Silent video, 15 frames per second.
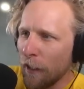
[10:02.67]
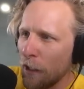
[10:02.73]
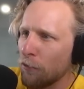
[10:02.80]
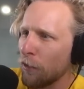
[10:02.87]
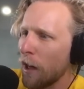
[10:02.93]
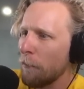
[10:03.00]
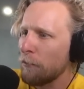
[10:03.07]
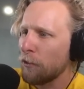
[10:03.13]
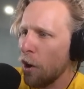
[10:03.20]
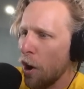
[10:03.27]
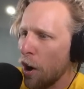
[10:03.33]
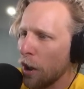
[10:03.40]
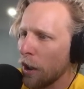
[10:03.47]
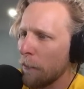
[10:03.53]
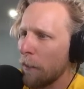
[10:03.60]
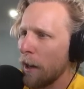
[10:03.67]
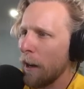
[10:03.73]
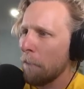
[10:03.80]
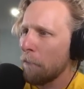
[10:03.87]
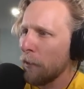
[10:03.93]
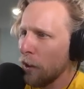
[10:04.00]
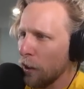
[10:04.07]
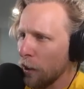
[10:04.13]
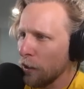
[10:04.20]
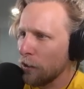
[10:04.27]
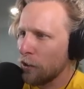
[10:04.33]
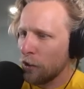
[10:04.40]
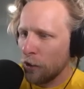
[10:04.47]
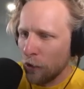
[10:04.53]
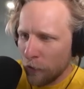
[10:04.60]
That's what I'm talking about,
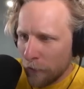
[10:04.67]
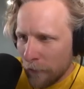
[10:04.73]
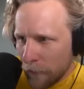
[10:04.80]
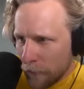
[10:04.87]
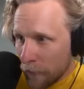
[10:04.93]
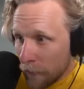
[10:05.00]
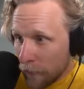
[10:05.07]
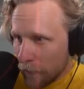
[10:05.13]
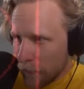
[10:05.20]
bitch. He